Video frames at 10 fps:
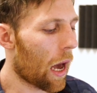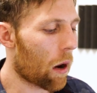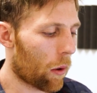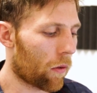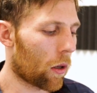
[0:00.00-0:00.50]

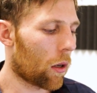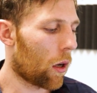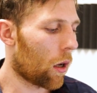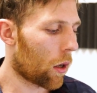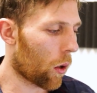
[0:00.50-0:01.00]
However,
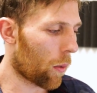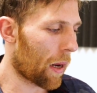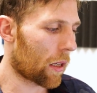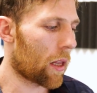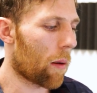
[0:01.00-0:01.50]
going
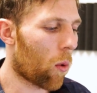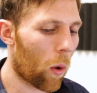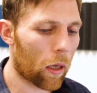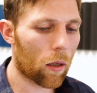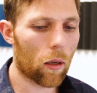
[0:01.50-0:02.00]
back to that
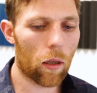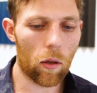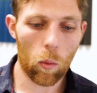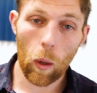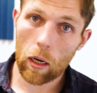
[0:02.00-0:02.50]
point,
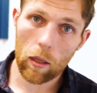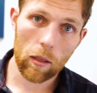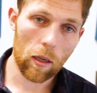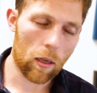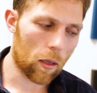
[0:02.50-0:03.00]
you can wear it in the
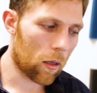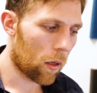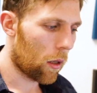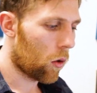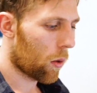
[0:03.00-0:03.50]
sun.
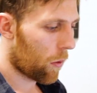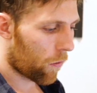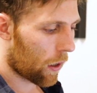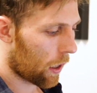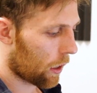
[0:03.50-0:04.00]
You should be
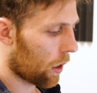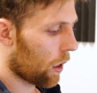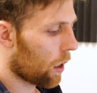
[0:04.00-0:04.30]
fine.